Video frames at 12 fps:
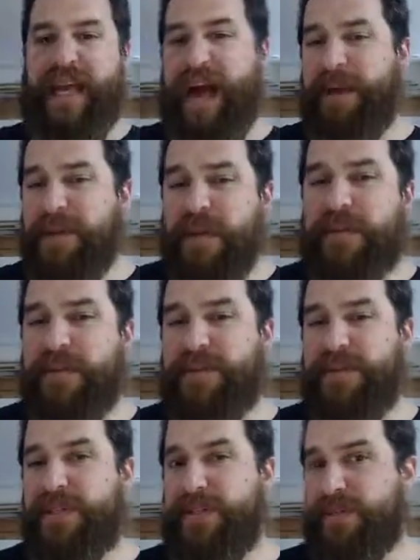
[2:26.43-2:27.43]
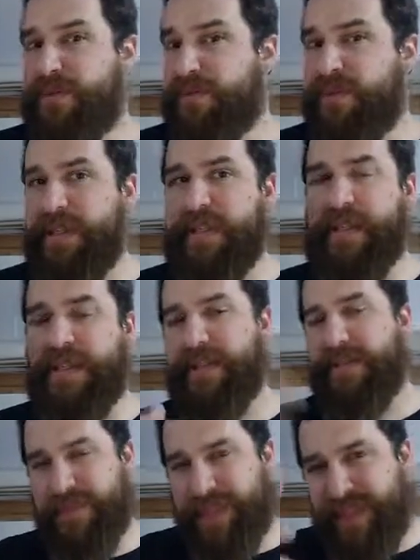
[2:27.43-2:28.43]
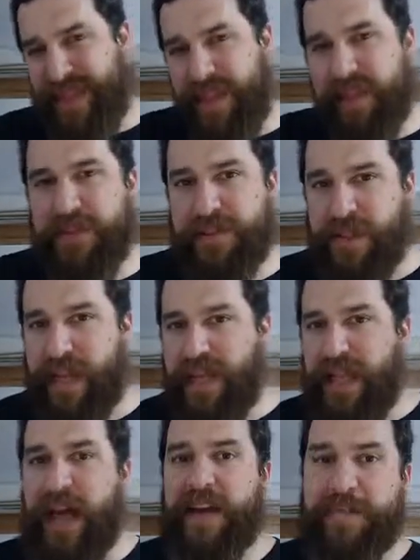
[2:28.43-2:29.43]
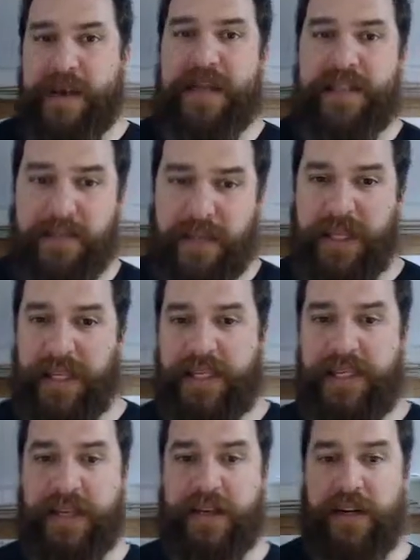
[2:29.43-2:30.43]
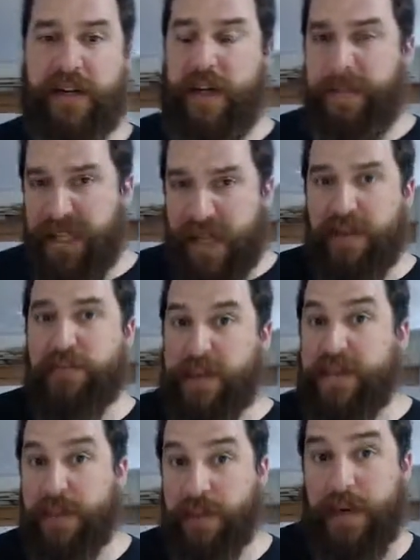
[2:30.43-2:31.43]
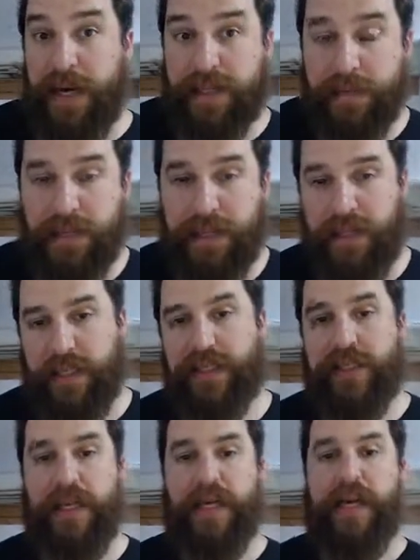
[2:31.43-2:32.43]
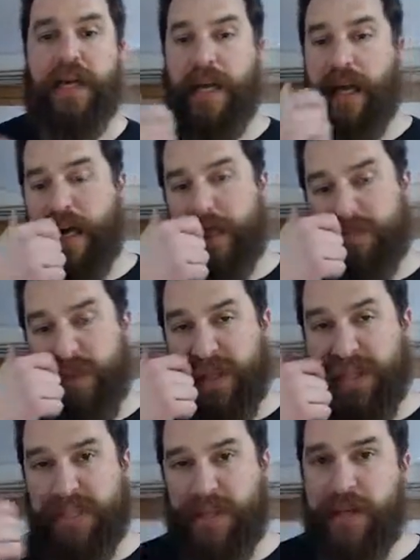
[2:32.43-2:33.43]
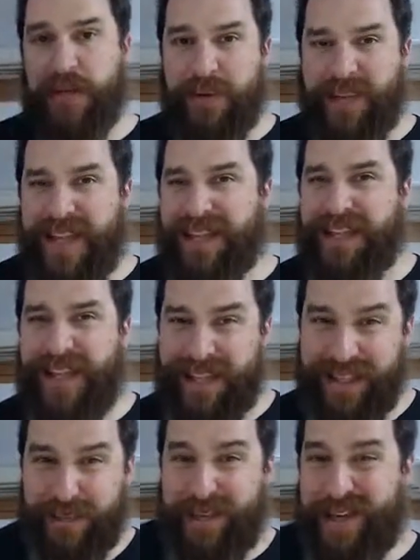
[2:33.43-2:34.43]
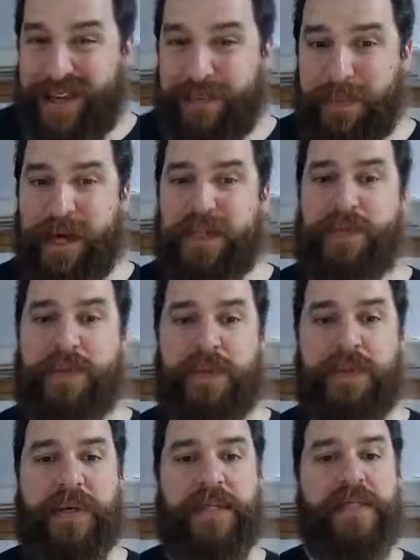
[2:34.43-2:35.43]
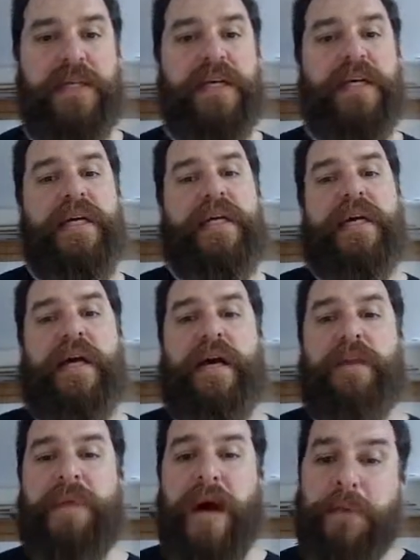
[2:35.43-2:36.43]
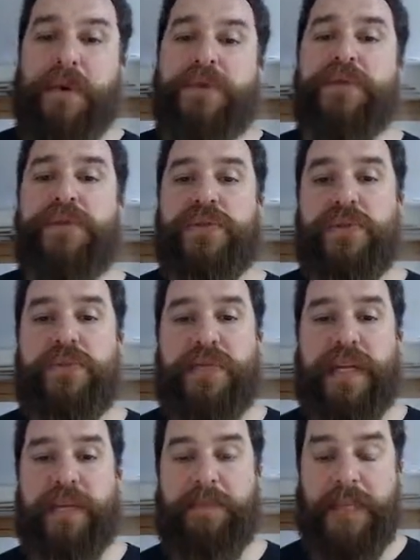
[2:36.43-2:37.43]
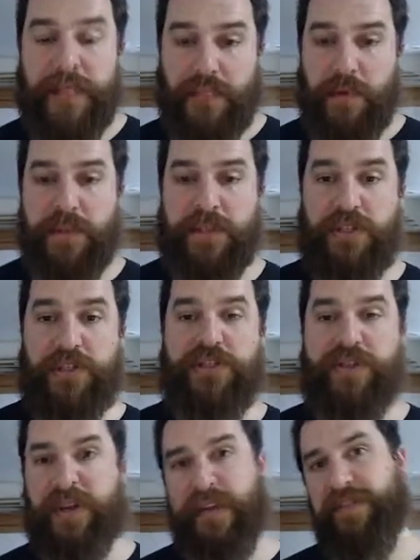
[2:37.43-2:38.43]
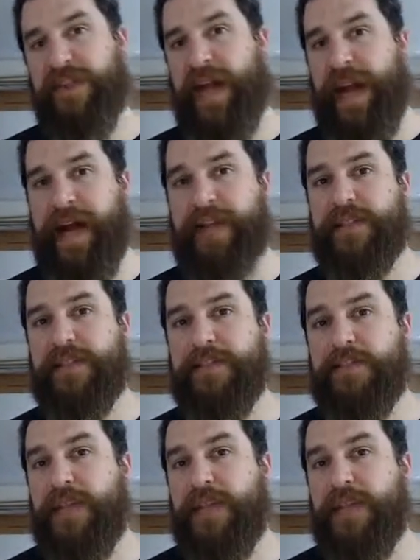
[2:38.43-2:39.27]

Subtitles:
I'm going to assume, there's a lot of possibilities here. And I mean, a lot of real possibilities, as well as, less likely but not impossible ones. I'm going to assume that he means no excuse for evil acts.